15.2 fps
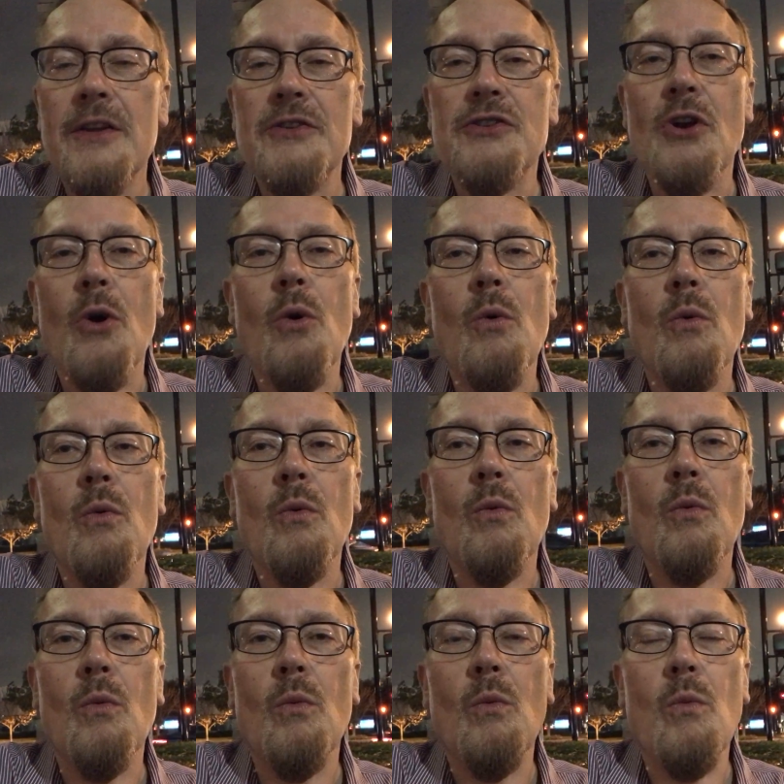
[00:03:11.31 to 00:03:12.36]
So
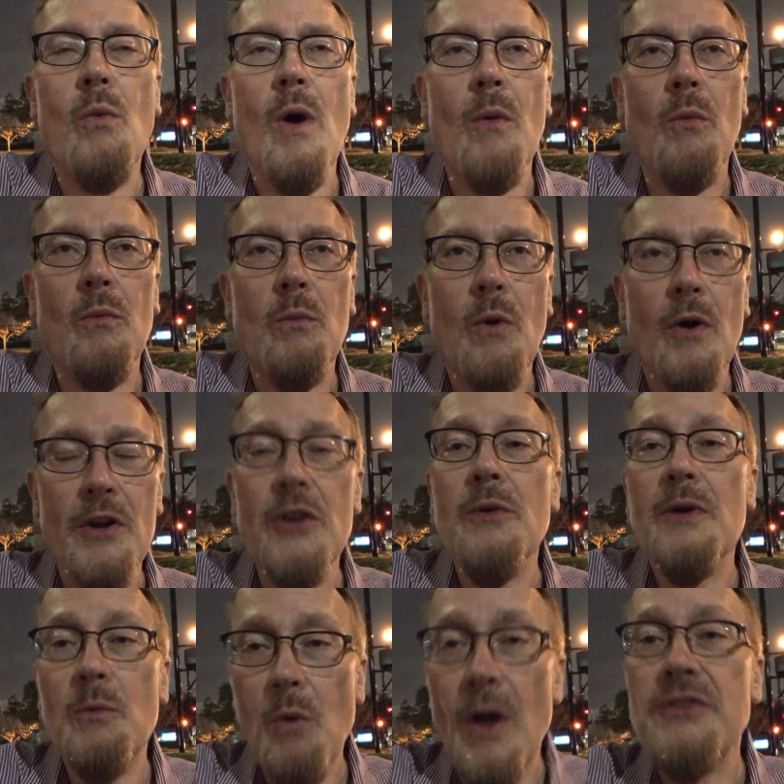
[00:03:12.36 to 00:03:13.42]

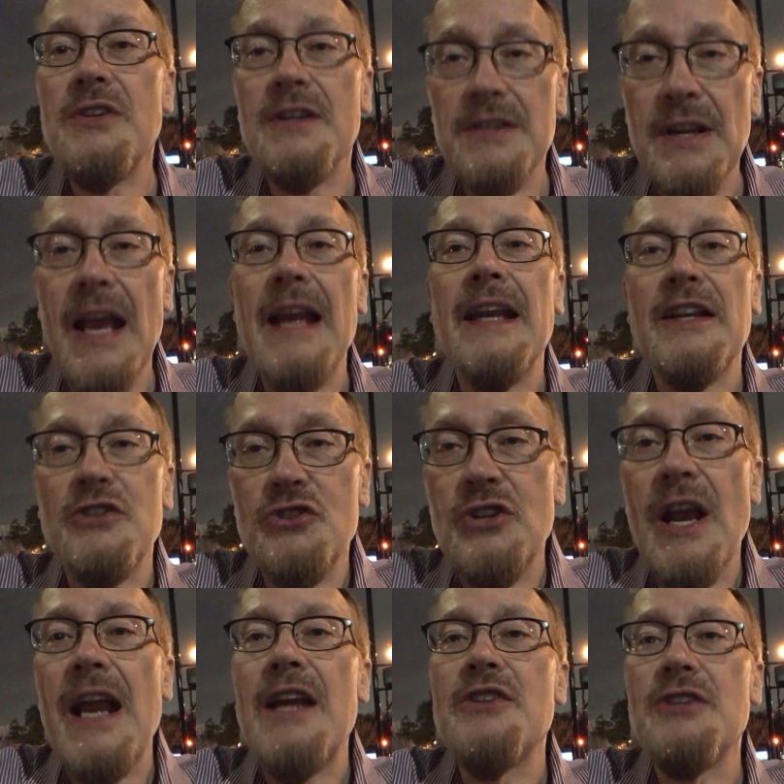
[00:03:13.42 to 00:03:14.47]
was it an
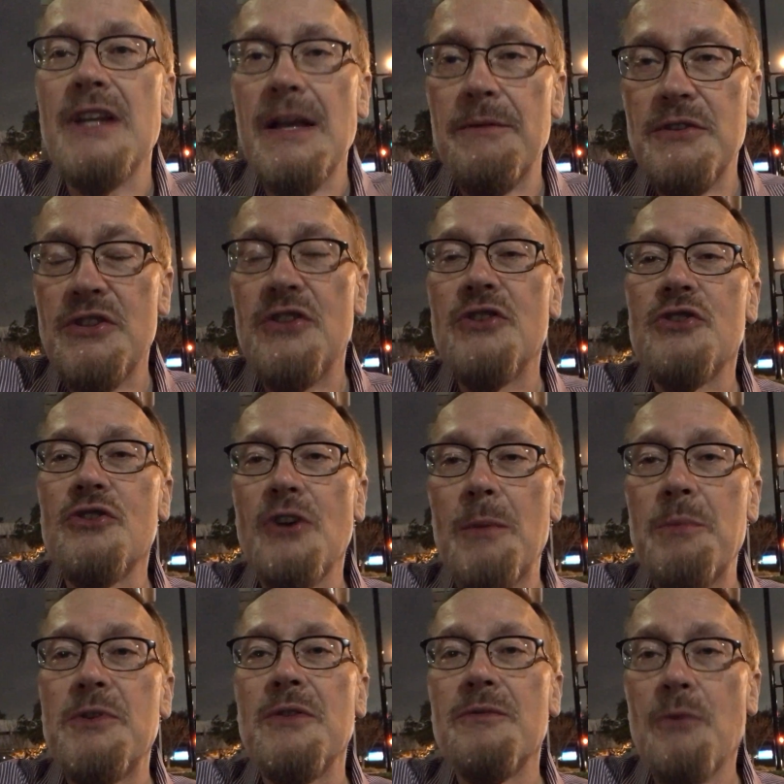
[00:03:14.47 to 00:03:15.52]
exchange, and give us a
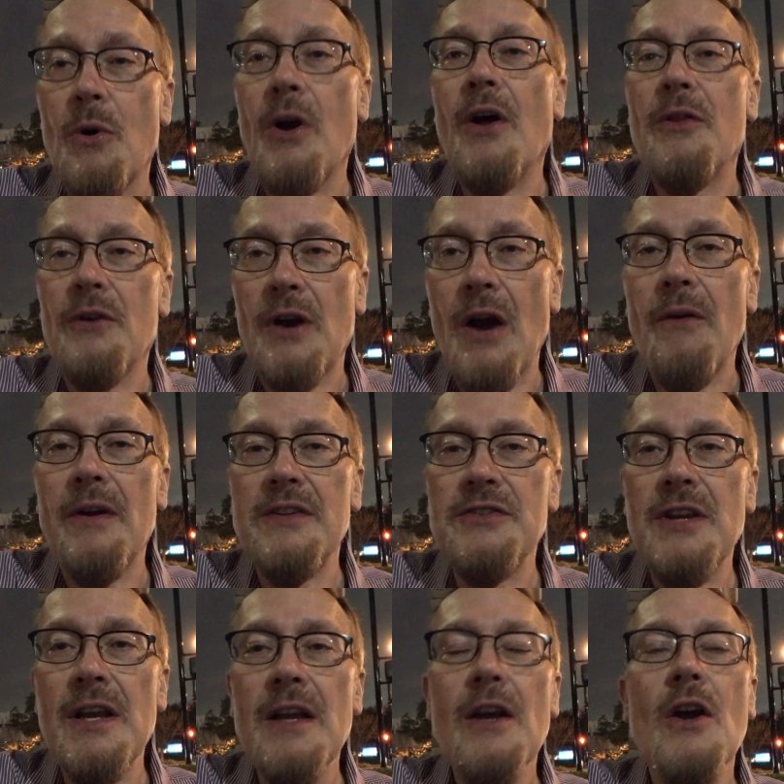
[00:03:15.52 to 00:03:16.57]
description, for other
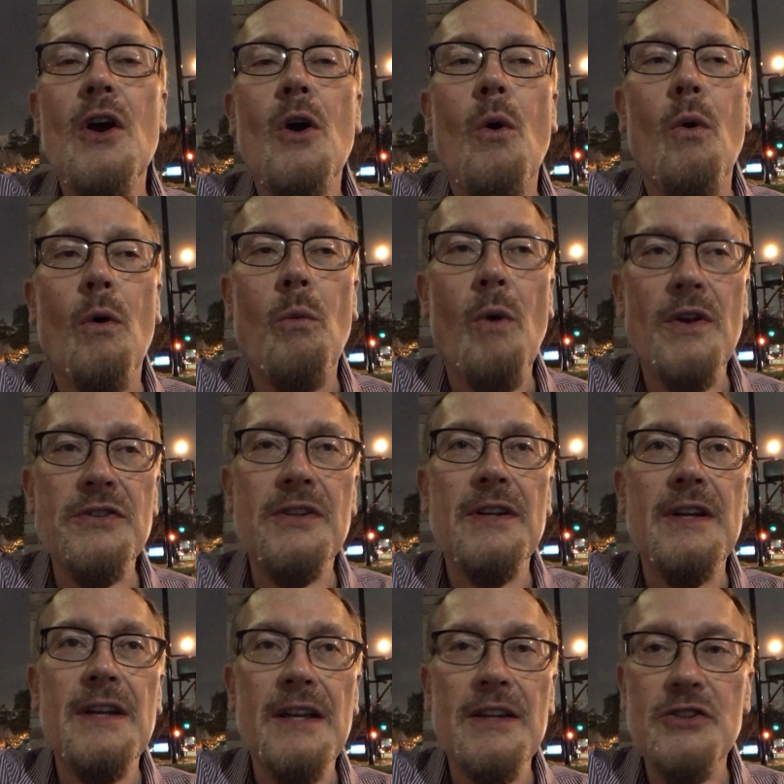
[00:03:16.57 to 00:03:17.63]
currency, or was it
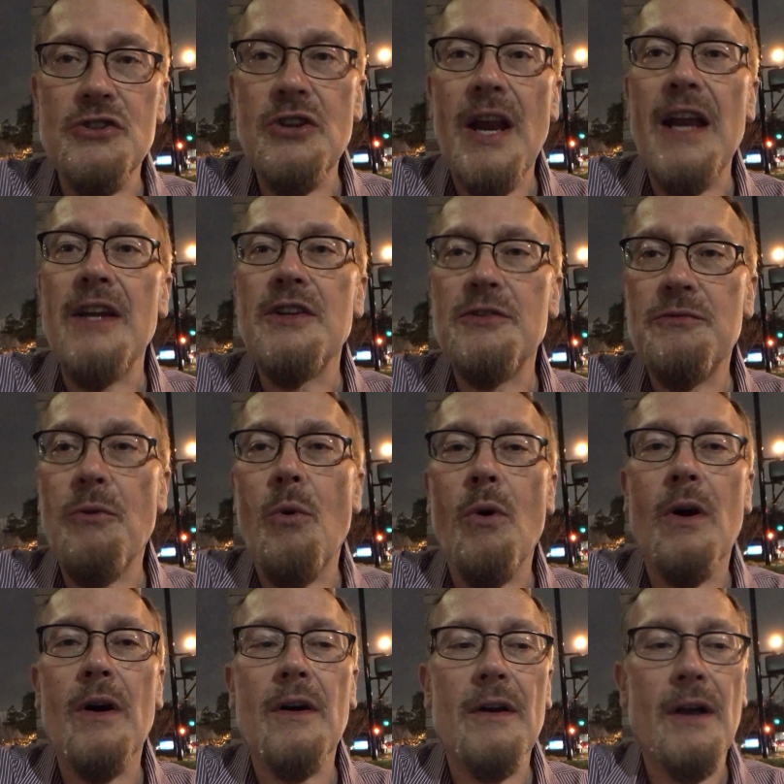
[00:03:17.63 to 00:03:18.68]
an exchange
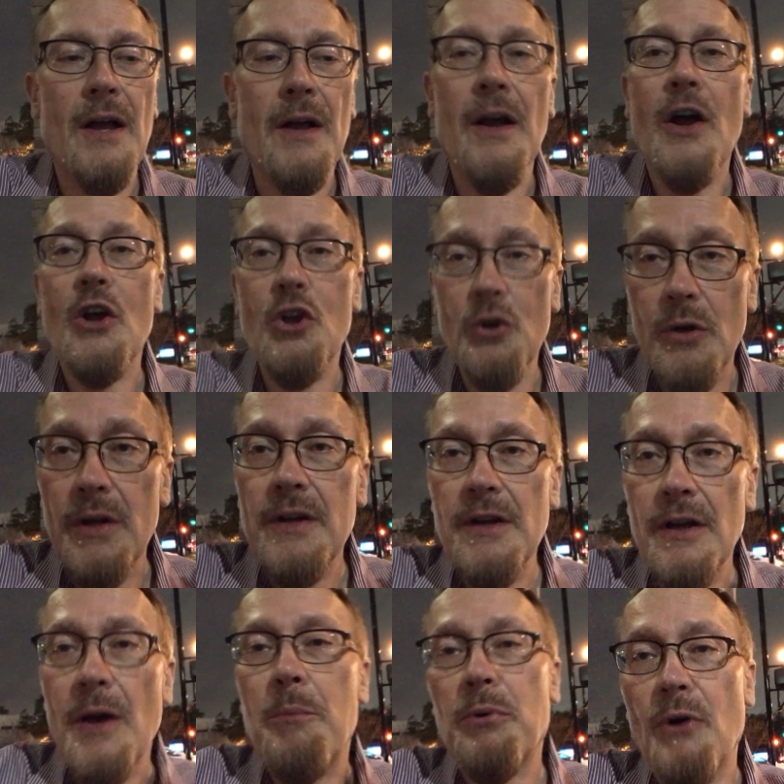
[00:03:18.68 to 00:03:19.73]
for a good,
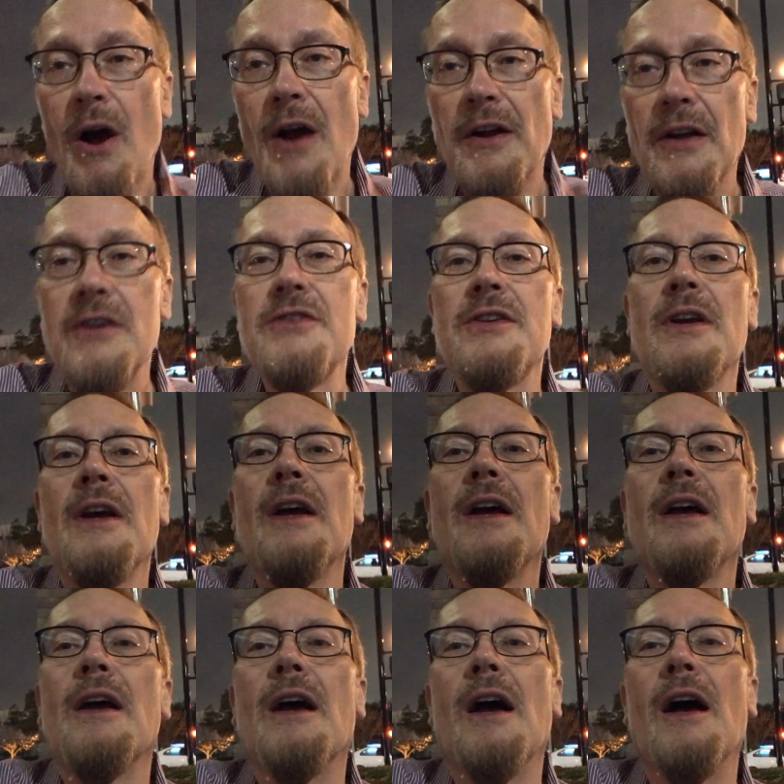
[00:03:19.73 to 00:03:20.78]
a product,
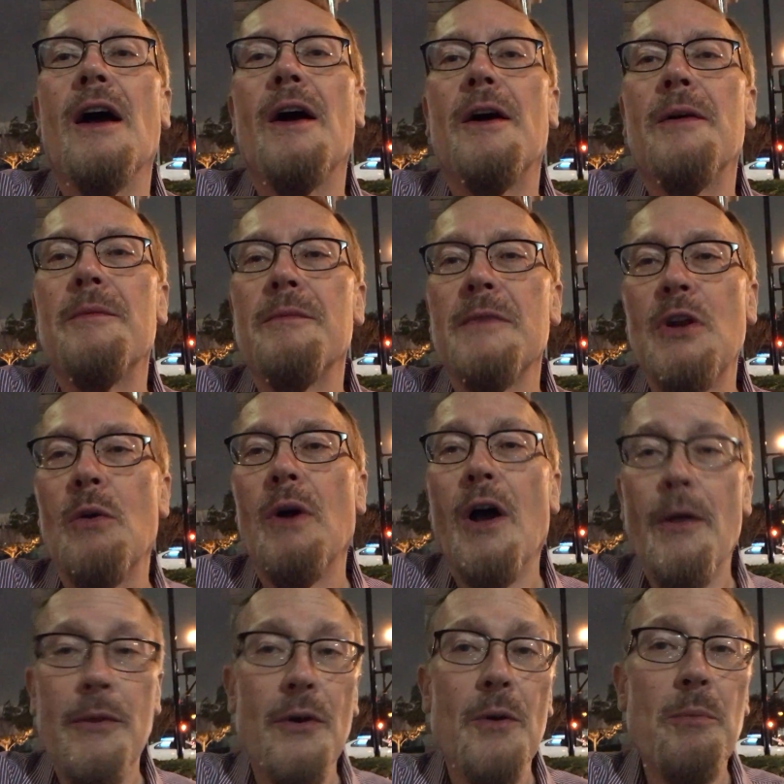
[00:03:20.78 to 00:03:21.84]

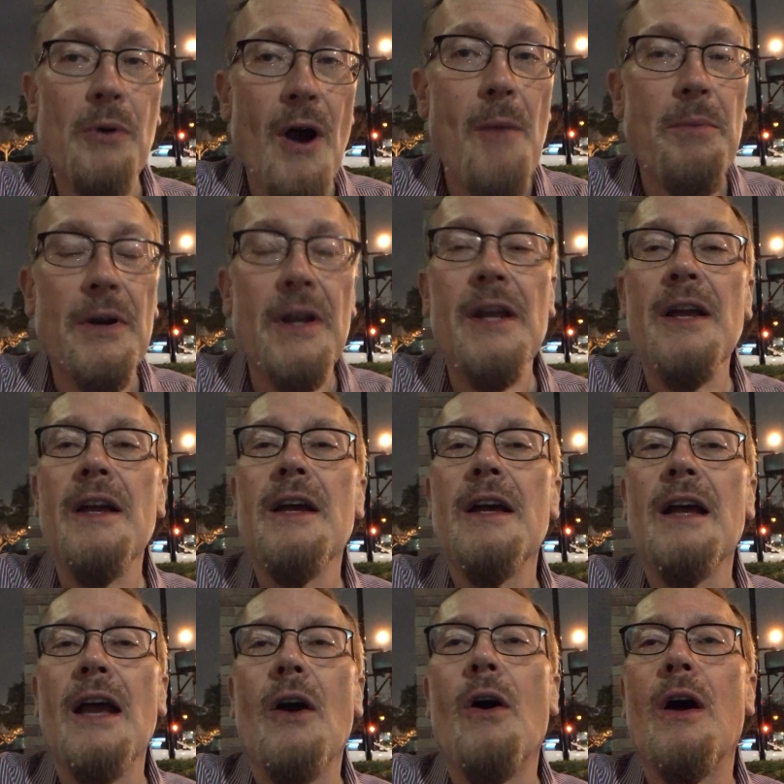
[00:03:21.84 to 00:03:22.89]
other property,
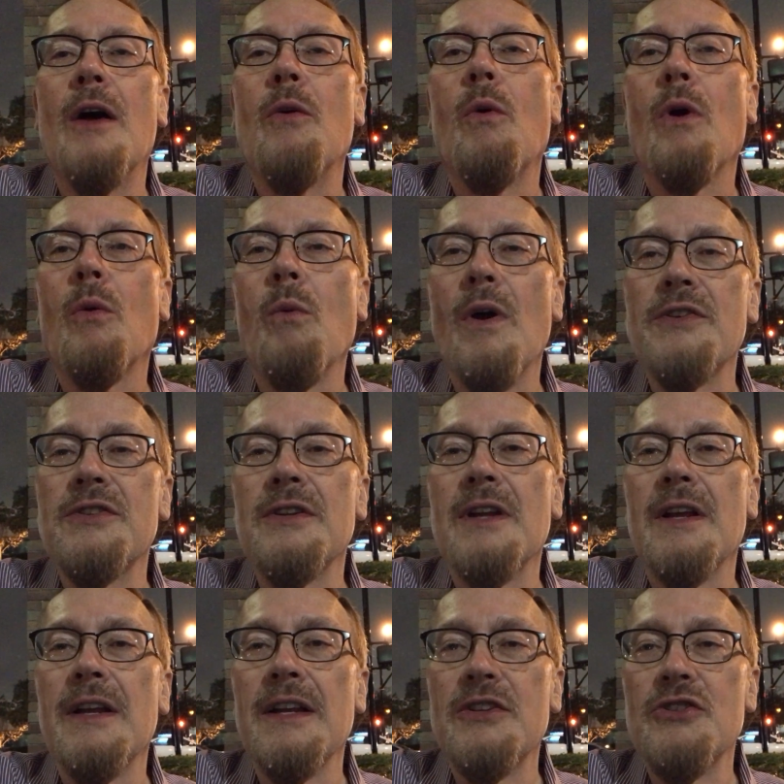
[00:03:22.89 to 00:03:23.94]
or was it
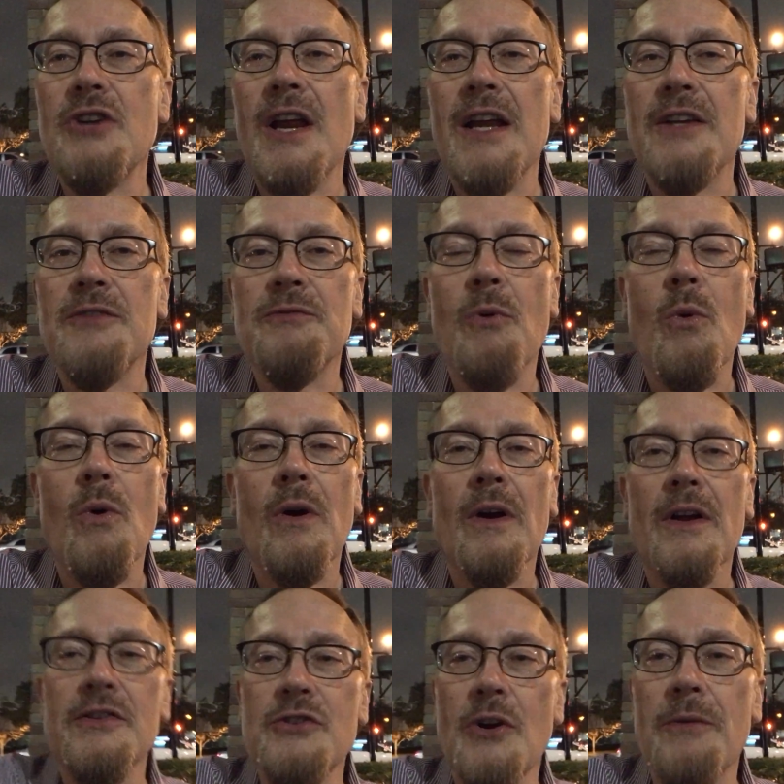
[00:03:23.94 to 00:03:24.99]
an exchange for
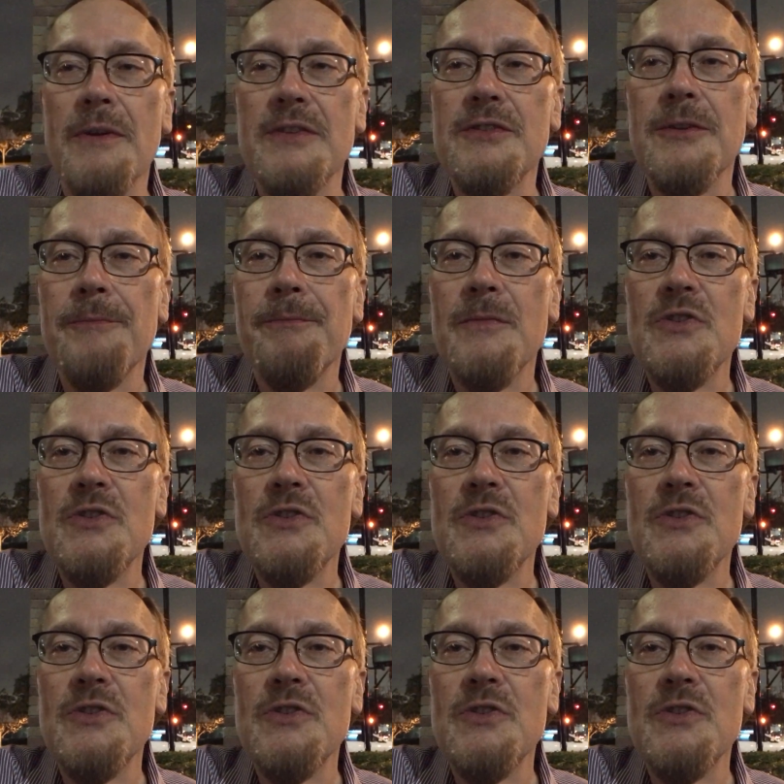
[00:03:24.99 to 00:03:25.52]
a service?